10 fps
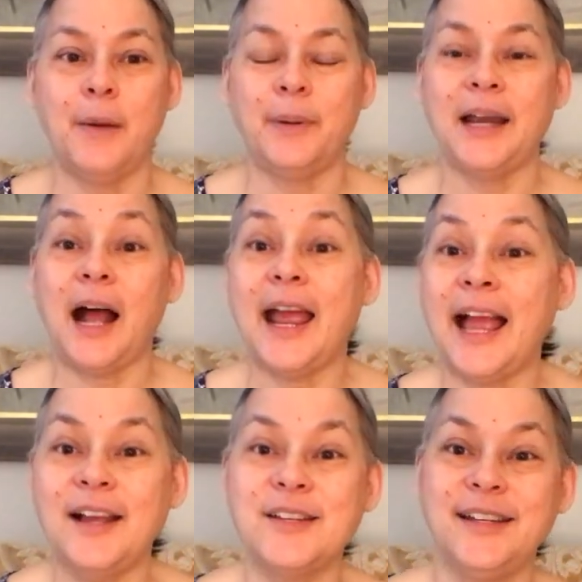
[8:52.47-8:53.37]
But I
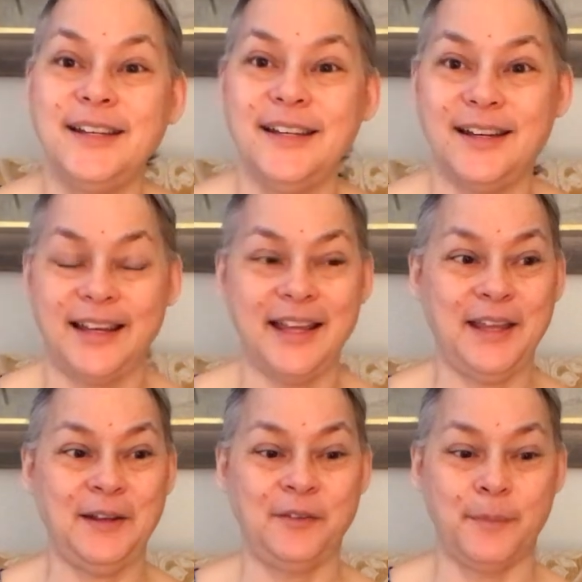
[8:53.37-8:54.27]
actually didn't
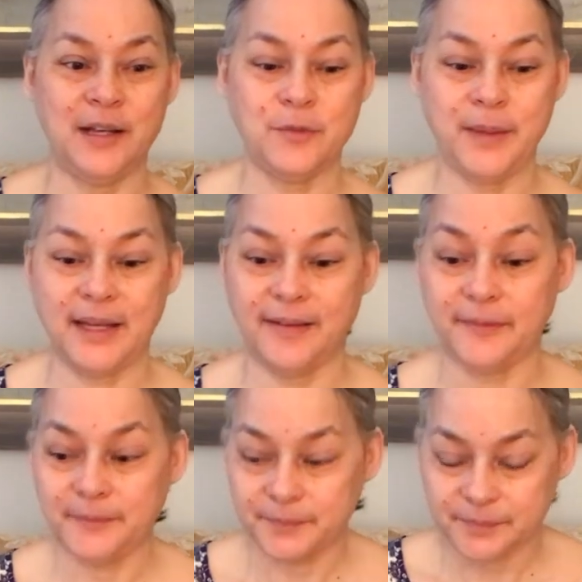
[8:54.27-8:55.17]
like it as much,
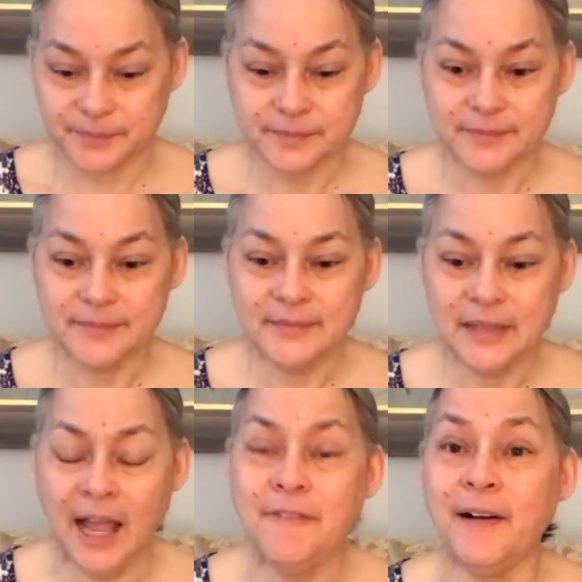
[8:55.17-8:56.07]
because
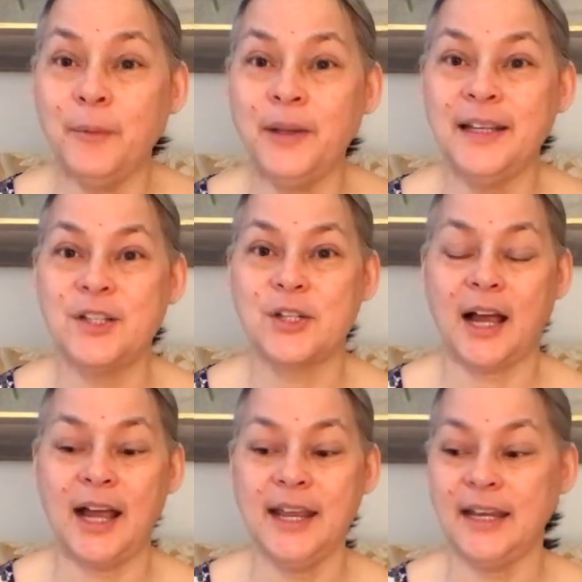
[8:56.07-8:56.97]
I felt really
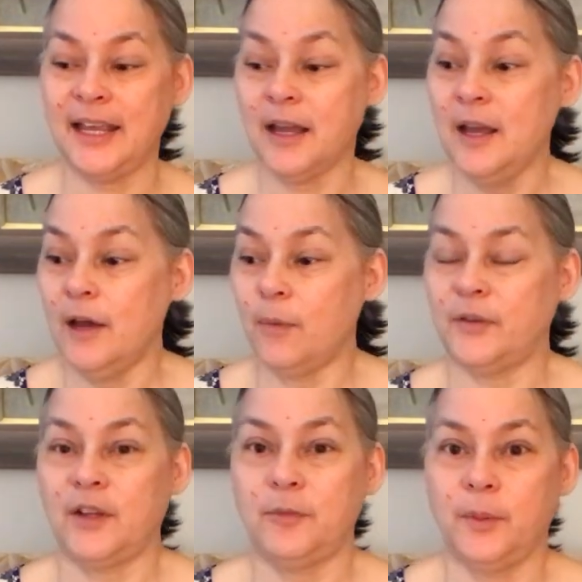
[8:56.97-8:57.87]
shy, and like,
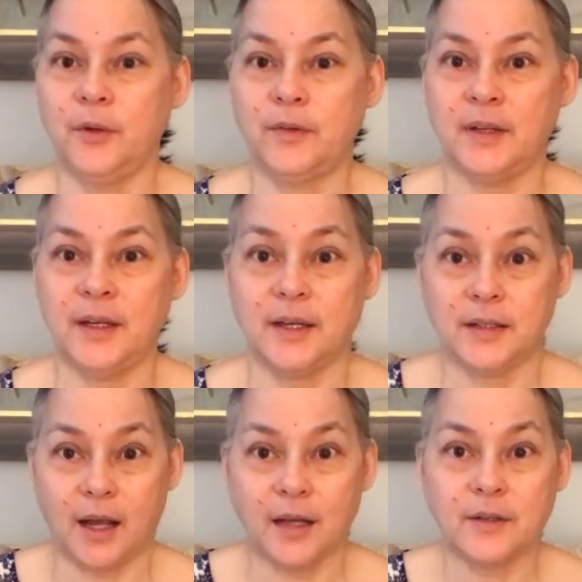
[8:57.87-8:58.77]
was I supposed to
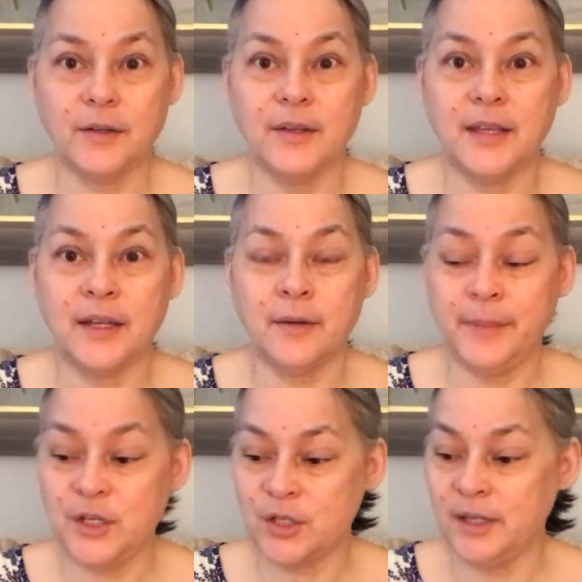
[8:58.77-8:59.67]
talk to her in the
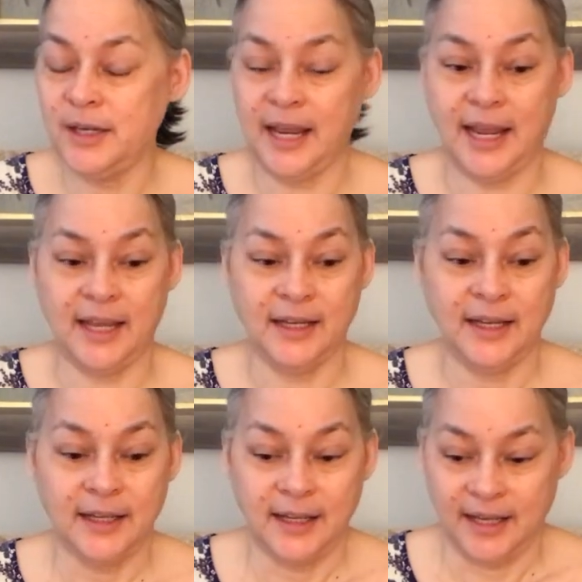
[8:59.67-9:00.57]
intermission? And
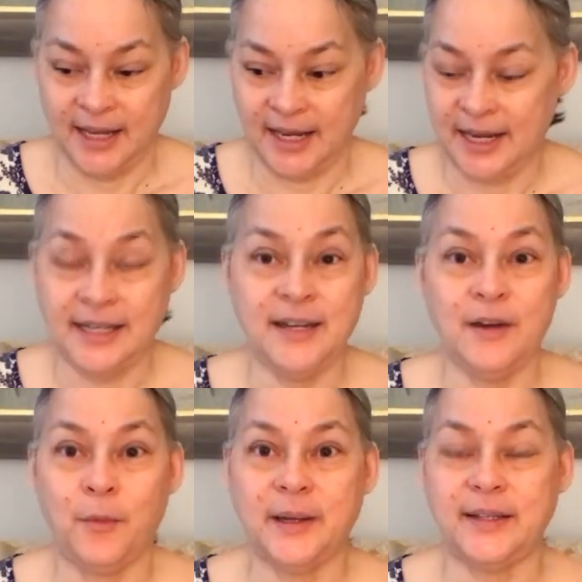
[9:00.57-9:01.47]
I
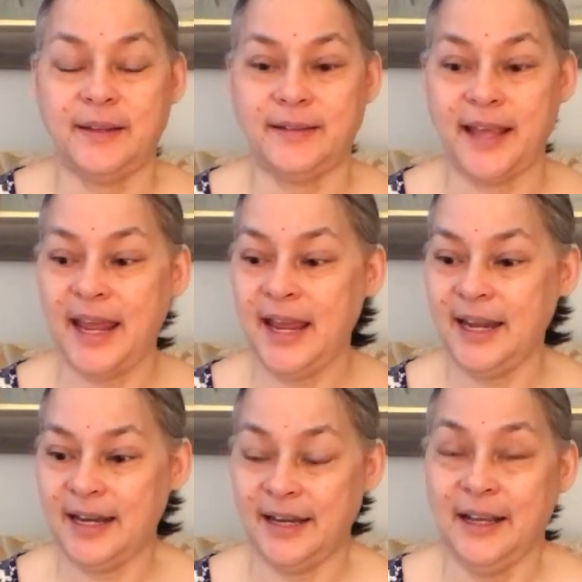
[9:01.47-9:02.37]
didn't know what to
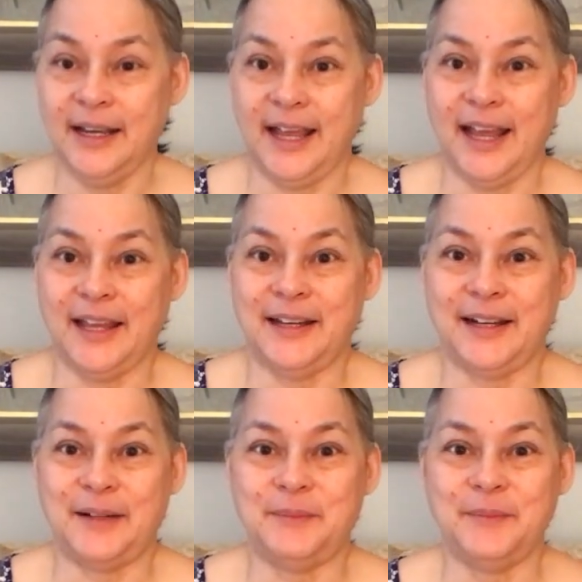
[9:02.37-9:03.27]
say.
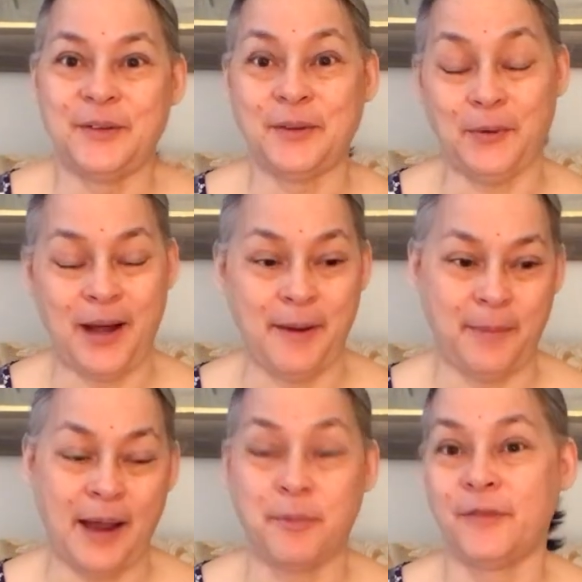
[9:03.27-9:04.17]
So
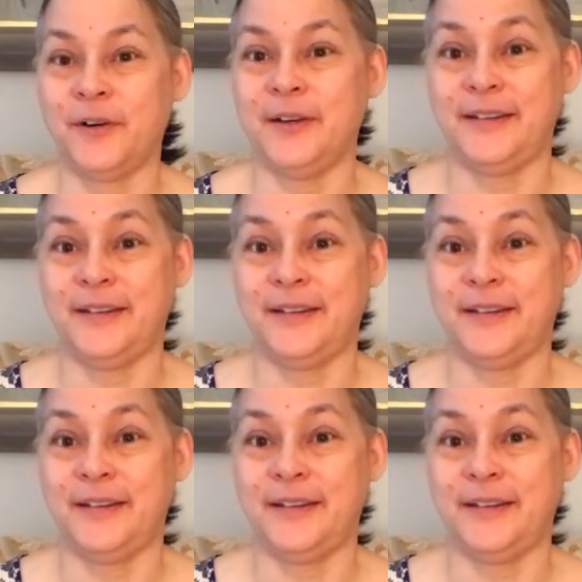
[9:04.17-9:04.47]
I preferred